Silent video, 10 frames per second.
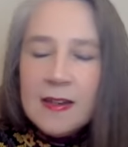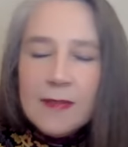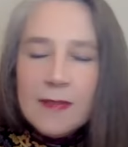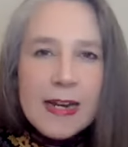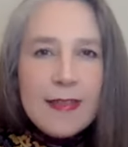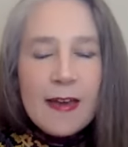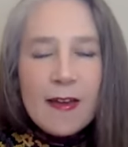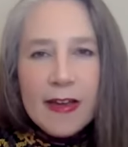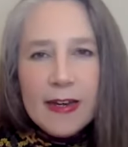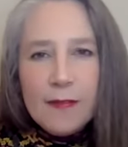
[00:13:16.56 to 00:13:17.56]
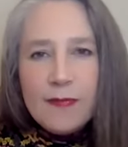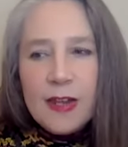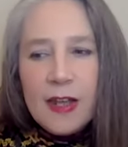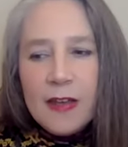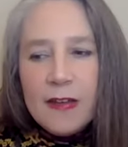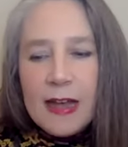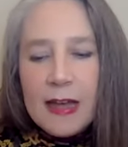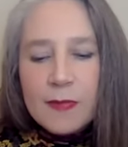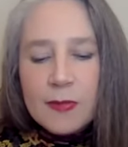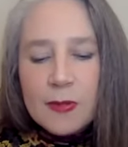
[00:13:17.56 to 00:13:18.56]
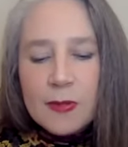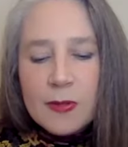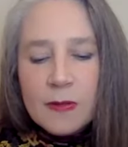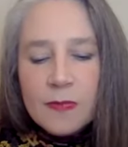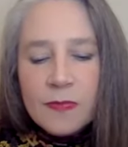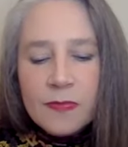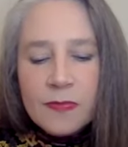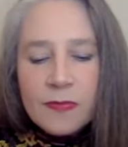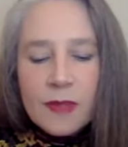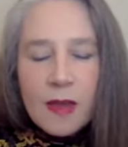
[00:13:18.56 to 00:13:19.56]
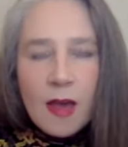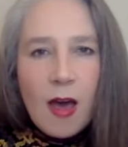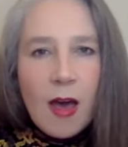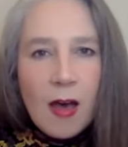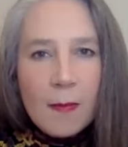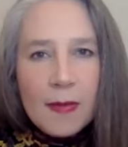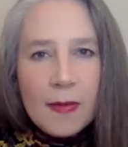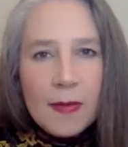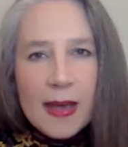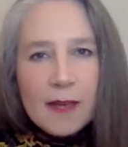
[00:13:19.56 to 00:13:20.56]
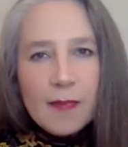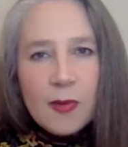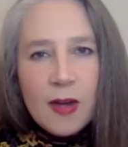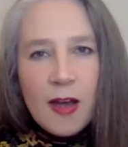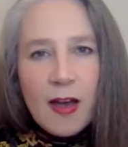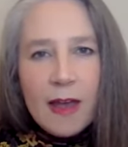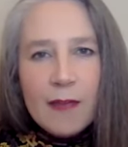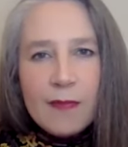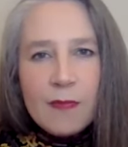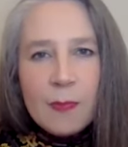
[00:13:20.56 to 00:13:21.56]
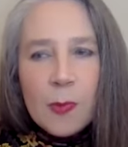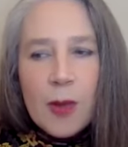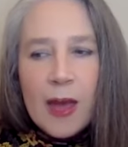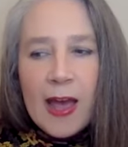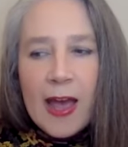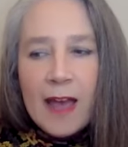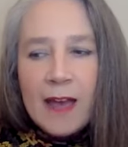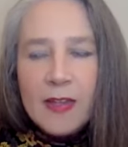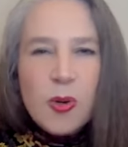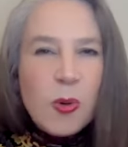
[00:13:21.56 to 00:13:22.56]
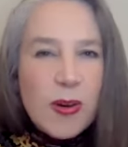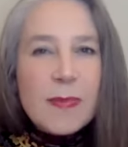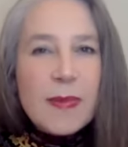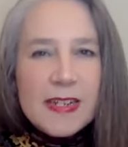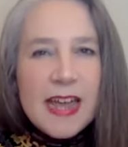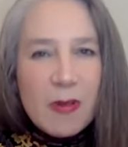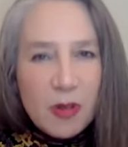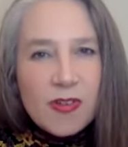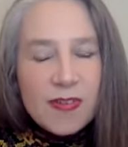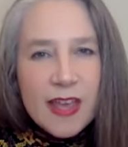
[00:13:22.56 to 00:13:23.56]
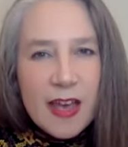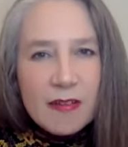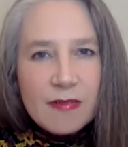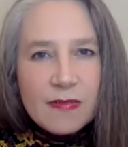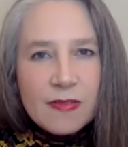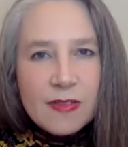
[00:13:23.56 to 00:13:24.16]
really that kind of low level hum at the back of your life where you're always a bit down on yourself.